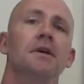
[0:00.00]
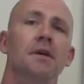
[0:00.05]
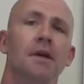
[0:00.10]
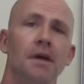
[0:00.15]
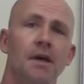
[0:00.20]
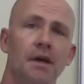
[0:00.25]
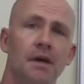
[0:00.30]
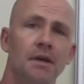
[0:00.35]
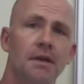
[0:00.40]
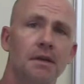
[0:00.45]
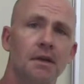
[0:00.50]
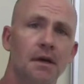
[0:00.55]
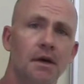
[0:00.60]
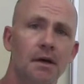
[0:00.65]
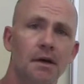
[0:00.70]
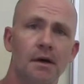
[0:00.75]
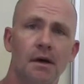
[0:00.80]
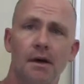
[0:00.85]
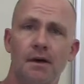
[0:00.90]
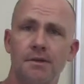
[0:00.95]
and
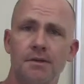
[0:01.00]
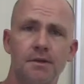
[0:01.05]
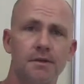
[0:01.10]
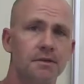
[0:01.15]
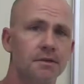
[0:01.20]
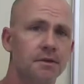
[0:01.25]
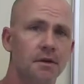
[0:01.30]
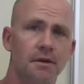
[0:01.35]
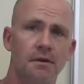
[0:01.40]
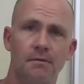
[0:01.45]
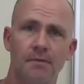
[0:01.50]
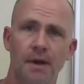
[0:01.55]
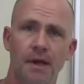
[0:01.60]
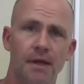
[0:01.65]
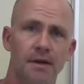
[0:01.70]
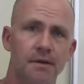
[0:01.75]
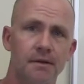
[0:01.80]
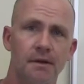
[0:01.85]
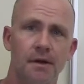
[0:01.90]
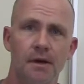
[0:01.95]
also sold
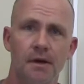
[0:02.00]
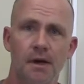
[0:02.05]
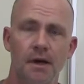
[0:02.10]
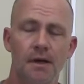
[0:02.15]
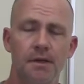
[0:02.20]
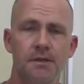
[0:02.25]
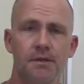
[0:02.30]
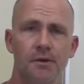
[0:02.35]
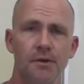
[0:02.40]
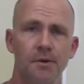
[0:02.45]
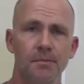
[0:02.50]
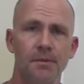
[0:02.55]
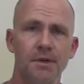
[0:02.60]
a